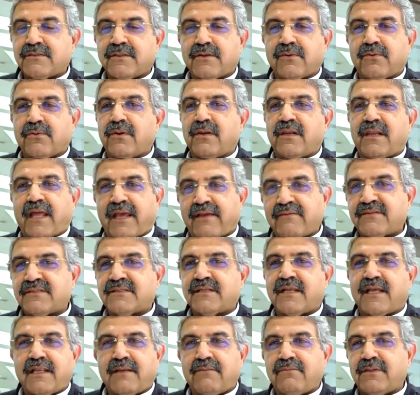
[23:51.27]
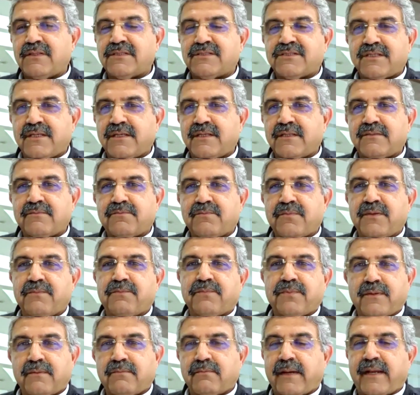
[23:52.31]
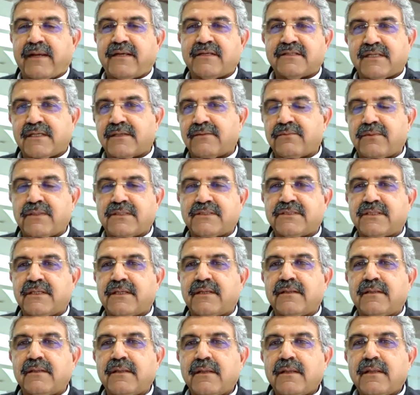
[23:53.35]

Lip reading: The whole lifestyle will change. People mindset will change.